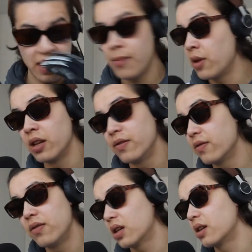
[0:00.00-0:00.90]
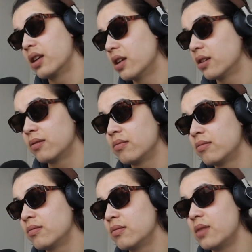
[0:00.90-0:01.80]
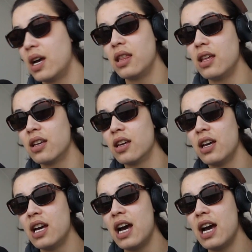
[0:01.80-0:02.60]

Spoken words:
I'm not even fucking kidding. I think